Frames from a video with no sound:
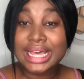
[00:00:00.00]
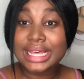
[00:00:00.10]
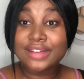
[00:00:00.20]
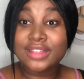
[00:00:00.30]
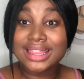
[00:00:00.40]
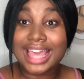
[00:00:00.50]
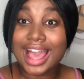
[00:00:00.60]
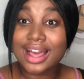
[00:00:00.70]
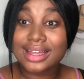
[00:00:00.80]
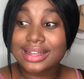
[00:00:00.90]
even
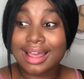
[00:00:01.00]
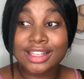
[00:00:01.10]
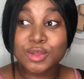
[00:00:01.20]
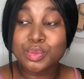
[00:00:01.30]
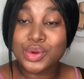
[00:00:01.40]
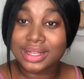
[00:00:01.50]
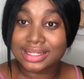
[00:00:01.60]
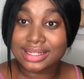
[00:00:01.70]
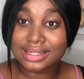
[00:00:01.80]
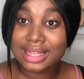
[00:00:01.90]
their
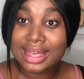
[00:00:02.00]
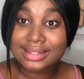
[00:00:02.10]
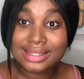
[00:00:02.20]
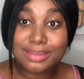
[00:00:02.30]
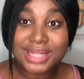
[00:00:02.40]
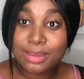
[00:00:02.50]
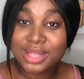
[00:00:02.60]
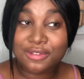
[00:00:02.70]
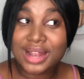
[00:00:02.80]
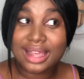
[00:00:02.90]
experiences. Sometimes I
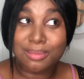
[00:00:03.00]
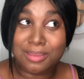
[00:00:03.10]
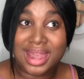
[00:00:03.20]
feel like,